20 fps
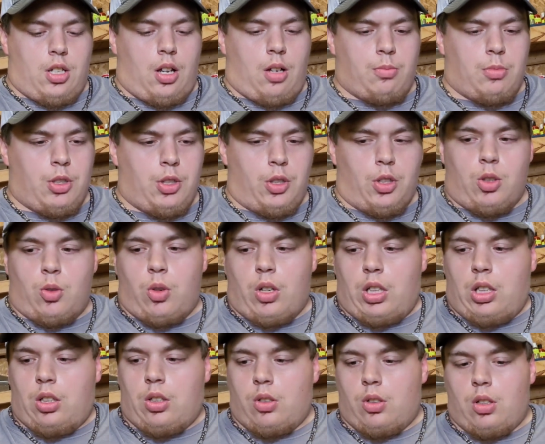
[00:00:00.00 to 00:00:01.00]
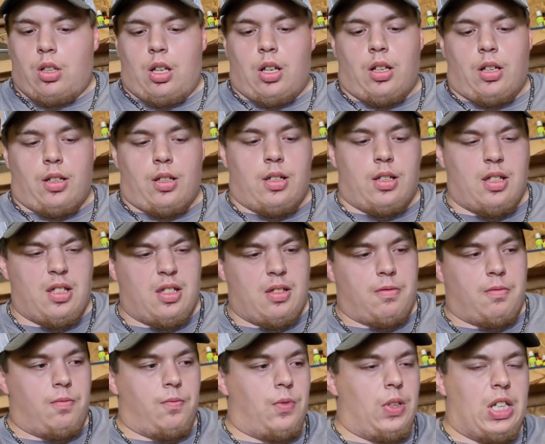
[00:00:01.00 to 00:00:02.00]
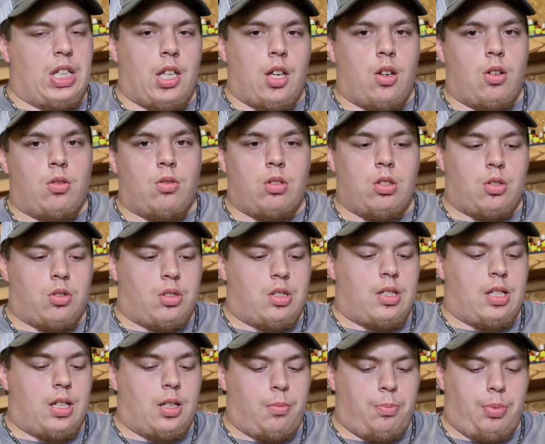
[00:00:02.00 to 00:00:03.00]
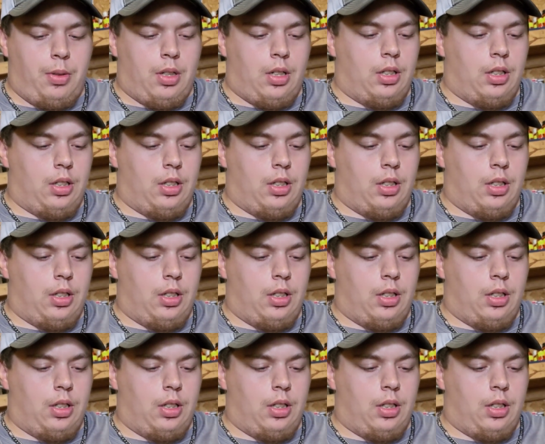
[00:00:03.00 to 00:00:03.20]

I'm going to do a quick little little tip.